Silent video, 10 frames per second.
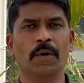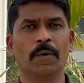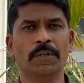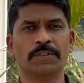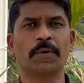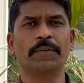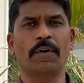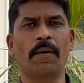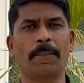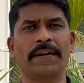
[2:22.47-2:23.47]
who is going to
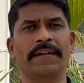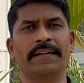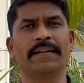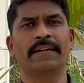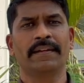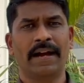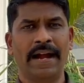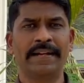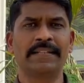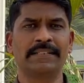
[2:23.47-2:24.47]
operate
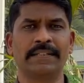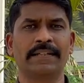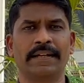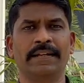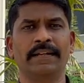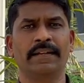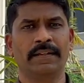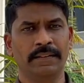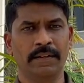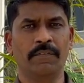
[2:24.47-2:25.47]
hydrogen train
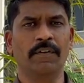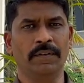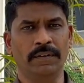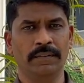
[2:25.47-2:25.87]
in the world.